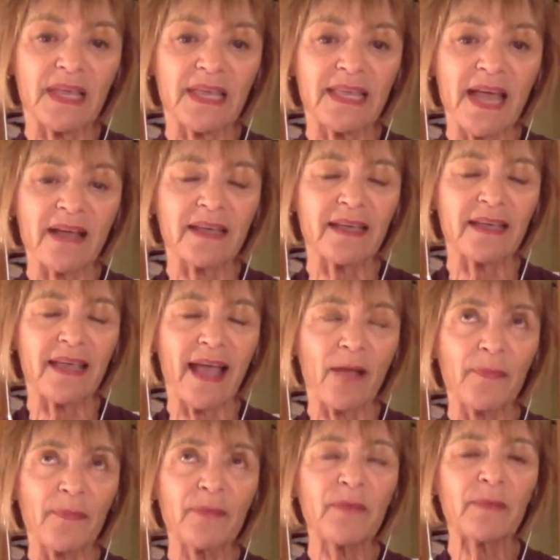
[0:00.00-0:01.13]
yeah,
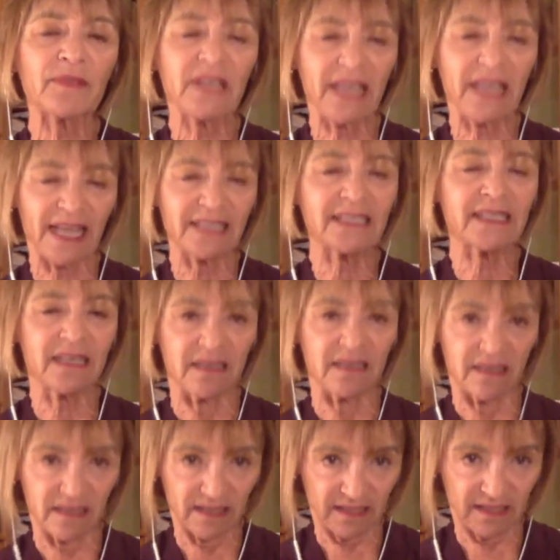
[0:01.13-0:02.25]
helping people to get
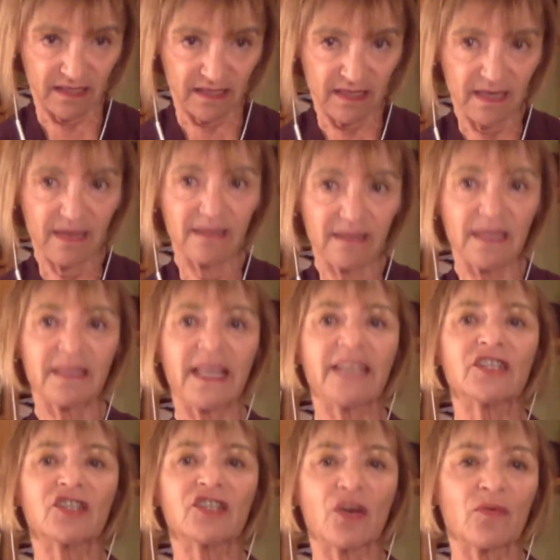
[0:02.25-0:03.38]
skills that they
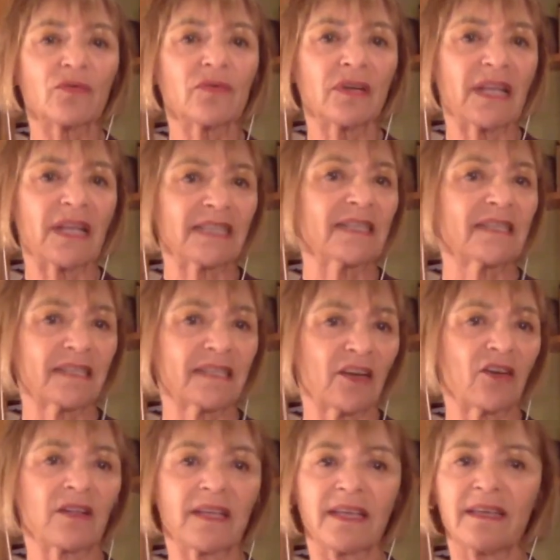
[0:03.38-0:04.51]
don't
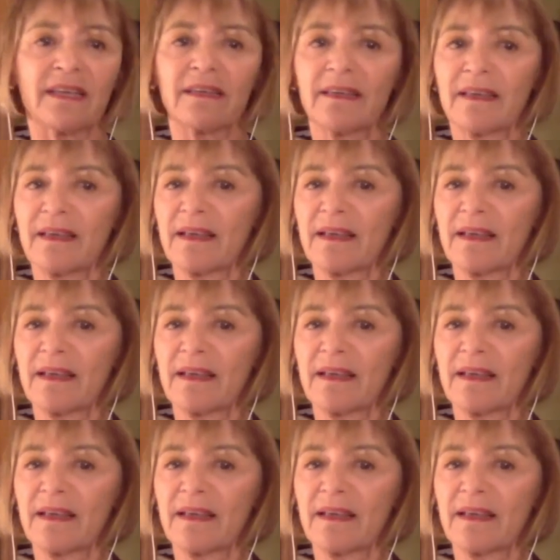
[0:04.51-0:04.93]
necessarily